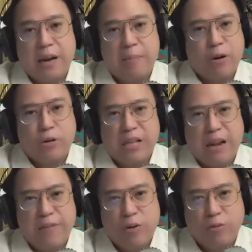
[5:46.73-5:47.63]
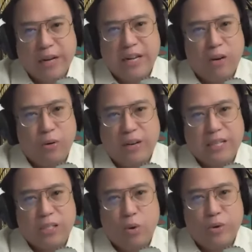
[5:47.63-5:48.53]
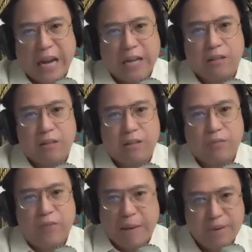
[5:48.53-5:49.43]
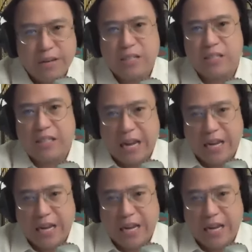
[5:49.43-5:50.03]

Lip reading: because if you read the law, there is no date, 5 years, 10